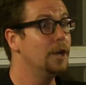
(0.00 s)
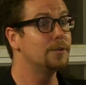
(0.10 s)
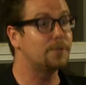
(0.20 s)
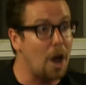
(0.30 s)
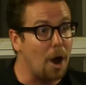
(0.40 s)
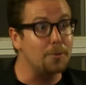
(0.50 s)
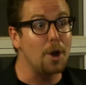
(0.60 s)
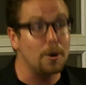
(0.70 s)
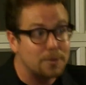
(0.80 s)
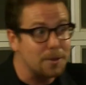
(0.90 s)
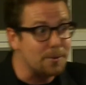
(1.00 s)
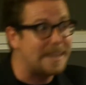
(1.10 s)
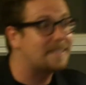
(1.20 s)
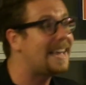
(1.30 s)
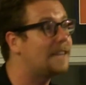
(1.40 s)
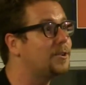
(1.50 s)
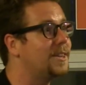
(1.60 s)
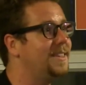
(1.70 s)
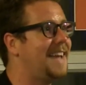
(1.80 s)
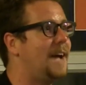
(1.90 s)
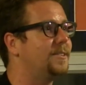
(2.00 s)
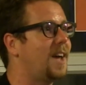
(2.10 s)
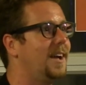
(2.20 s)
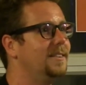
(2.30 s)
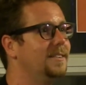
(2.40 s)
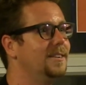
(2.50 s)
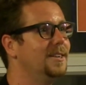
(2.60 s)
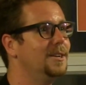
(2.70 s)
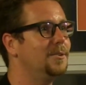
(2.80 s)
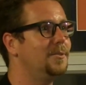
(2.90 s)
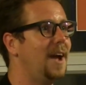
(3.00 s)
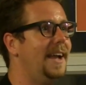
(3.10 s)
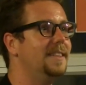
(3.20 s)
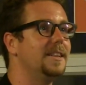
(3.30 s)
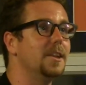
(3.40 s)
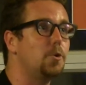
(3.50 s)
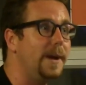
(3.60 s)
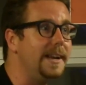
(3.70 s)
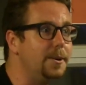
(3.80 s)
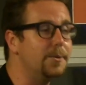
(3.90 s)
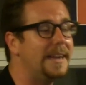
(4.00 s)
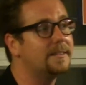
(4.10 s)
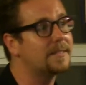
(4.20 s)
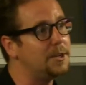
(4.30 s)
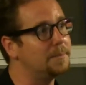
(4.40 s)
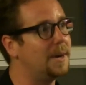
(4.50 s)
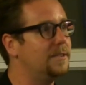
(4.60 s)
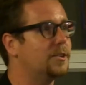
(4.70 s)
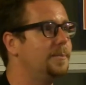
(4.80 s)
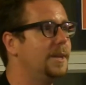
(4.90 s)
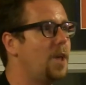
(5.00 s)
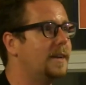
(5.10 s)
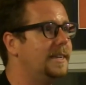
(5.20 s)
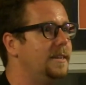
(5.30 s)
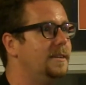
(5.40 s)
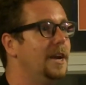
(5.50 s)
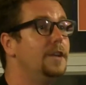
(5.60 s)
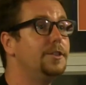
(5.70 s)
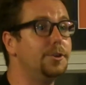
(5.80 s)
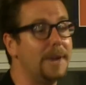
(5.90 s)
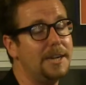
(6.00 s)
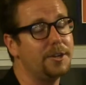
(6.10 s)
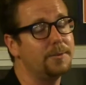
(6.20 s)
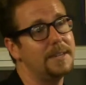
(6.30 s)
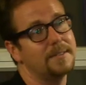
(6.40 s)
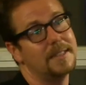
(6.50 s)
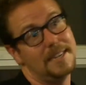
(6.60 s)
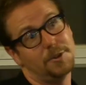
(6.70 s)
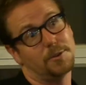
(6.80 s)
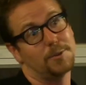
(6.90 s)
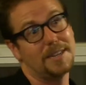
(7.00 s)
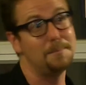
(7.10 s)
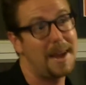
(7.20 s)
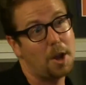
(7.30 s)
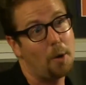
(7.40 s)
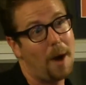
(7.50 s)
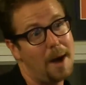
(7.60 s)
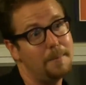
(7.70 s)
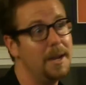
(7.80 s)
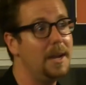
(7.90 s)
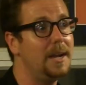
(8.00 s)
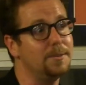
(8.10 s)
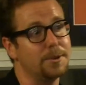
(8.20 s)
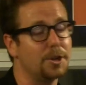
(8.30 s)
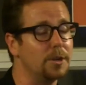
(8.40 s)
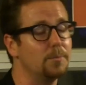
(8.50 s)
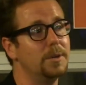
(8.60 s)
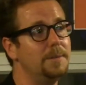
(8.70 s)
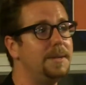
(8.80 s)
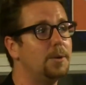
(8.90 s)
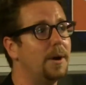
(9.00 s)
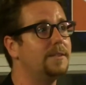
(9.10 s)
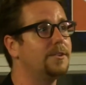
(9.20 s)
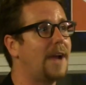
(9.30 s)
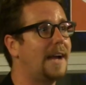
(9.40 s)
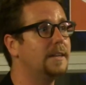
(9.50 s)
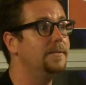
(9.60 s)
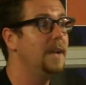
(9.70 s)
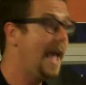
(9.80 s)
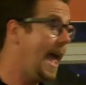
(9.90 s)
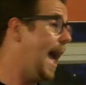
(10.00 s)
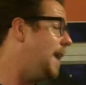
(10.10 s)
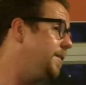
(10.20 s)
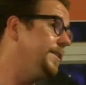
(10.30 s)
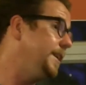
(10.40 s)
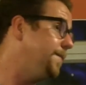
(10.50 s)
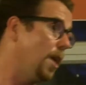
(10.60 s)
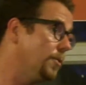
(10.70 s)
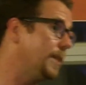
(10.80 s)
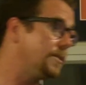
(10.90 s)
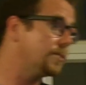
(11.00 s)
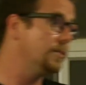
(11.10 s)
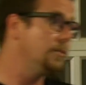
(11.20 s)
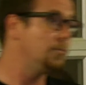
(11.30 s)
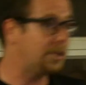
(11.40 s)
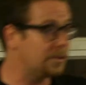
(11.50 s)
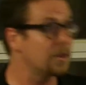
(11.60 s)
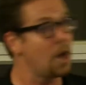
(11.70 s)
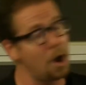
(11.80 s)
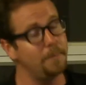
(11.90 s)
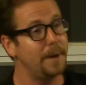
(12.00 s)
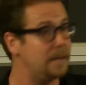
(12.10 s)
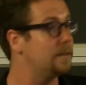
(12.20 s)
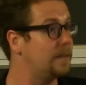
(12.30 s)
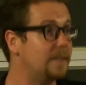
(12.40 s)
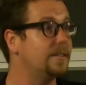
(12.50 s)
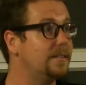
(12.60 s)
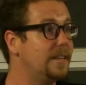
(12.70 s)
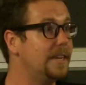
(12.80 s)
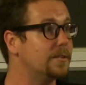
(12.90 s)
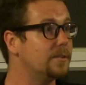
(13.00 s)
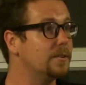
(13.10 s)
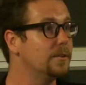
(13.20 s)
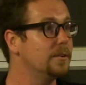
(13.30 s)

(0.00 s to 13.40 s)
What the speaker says: So those are the risks. That's sort of the downside, right? The liquidity risk that your money is going to be locked in, the duration risk that interest rates might go up and the return wouldn't be quite as attractive, and the default risk, which is low but does exist.